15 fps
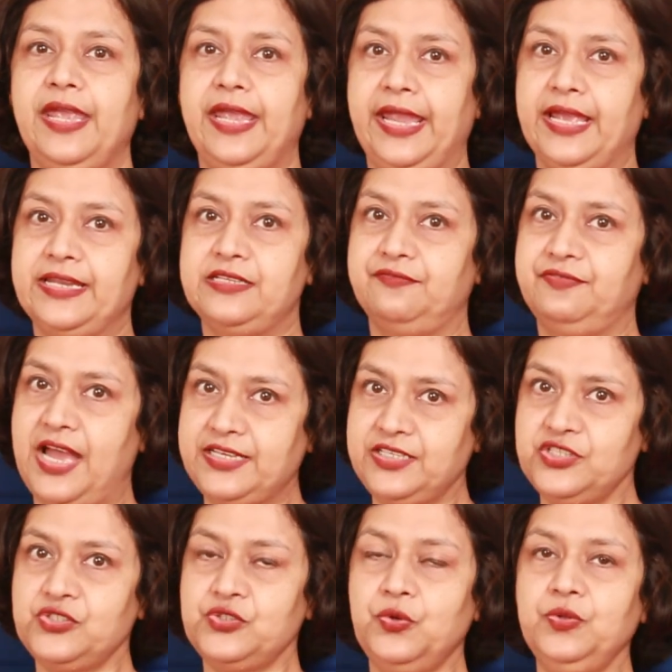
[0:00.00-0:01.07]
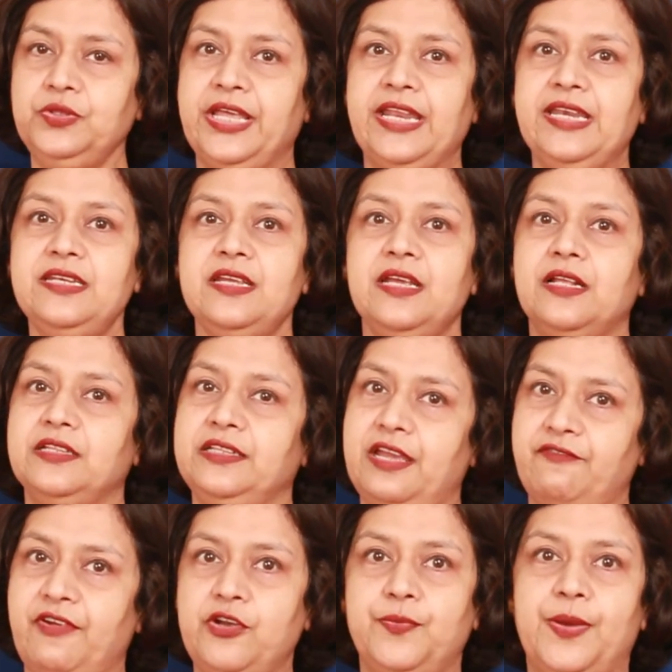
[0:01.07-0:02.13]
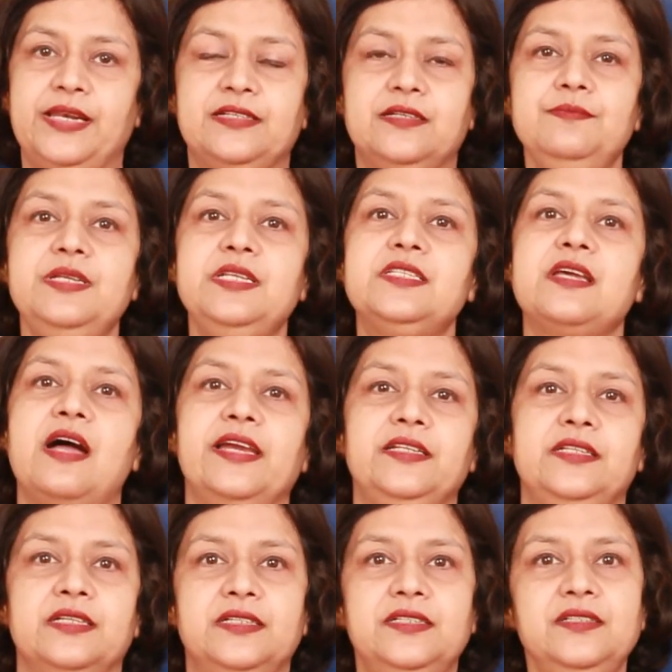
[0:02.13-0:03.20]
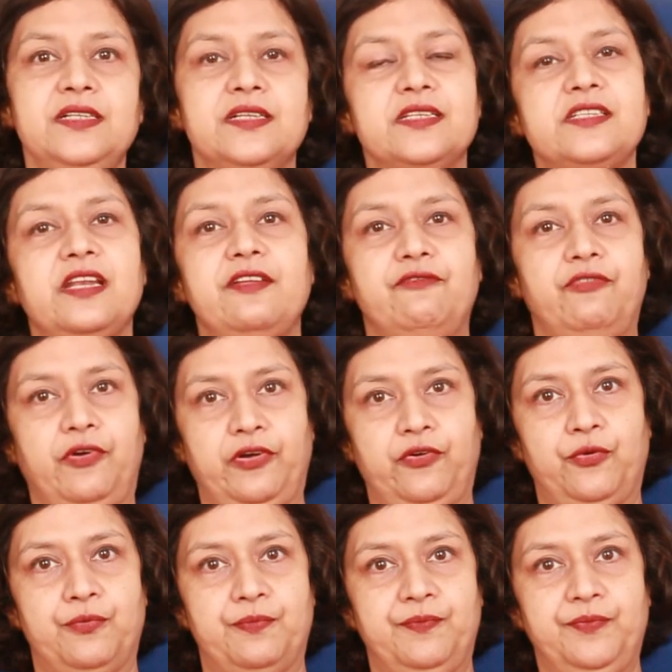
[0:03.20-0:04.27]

And if that is so, then they are very welcome inside the delivery room.